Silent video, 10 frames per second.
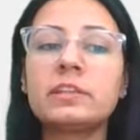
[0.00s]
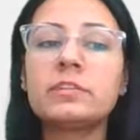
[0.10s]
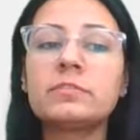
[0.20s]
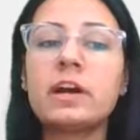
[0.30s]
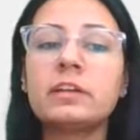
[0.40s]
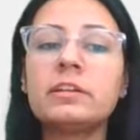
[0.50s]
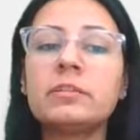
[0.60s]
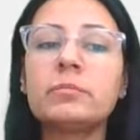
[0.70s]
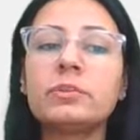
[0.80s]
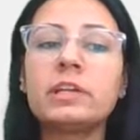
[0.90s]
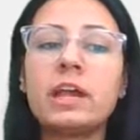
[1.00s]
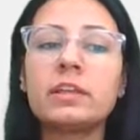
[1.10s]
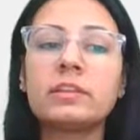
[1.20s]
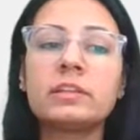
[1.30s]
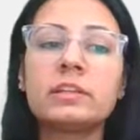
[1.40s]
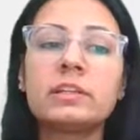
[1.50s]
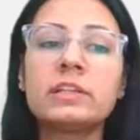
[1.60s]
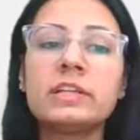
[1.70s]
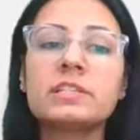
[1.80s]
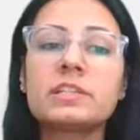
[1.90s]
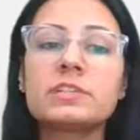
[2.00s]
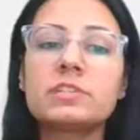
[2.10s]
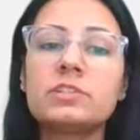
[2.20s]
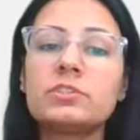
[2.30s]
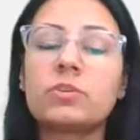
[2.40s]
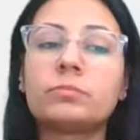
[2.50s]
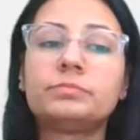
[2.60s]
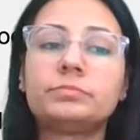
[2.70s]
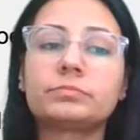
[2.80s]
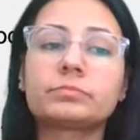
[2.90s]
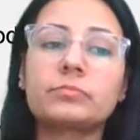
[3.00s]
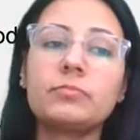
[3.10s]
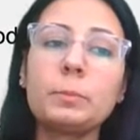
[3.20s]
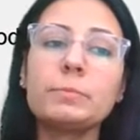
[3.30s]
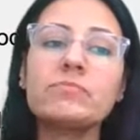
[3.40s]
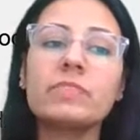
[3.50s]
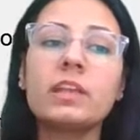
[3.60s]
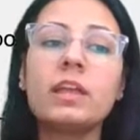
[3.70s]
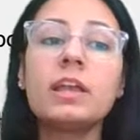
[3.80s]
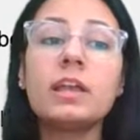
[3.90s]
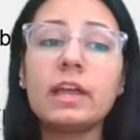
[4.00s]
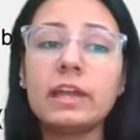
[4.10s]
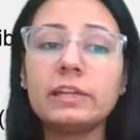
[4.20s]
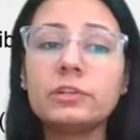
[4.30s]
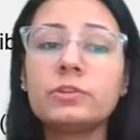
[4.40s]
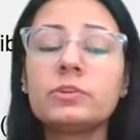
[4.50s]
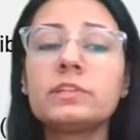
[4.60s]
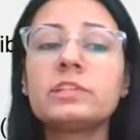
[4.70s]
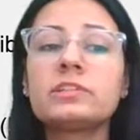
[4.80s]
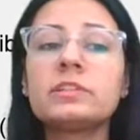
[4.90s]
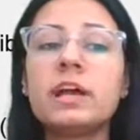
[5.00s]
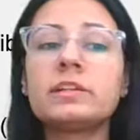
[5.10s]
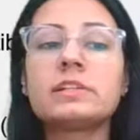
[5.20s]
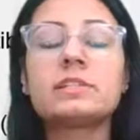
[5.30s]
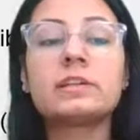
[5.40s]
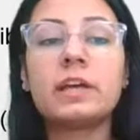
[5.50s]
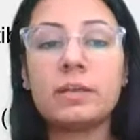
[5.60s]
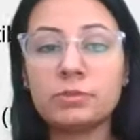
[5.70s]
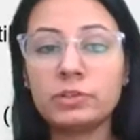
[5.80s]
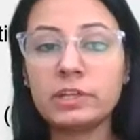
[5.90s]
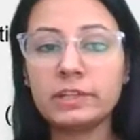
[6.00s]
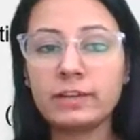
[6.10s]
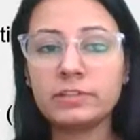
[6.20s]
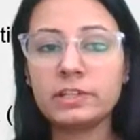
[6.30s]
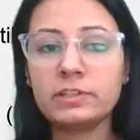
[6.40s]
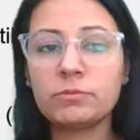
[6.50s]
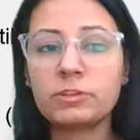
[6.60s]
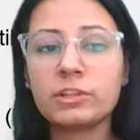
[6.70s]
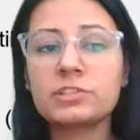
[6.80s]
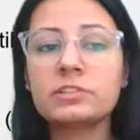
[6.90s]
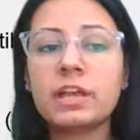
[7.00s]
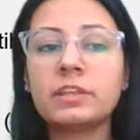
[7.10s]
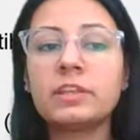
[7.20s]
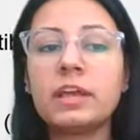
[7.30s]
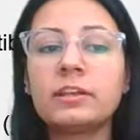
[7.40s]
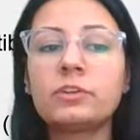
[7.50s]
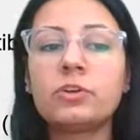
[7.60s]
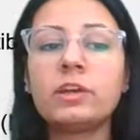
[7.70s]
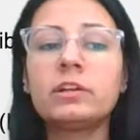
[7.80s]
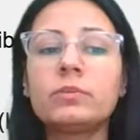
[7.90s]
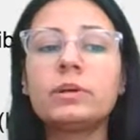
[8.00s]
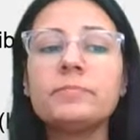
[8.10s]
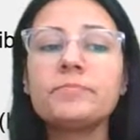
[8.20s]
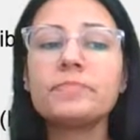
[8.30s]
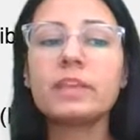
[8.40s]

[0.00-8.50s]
then the viral pneumonia, and then the Reye's syndrome. Egg inoculation, that is the amniotic cavity inoculation, and the allantoic one.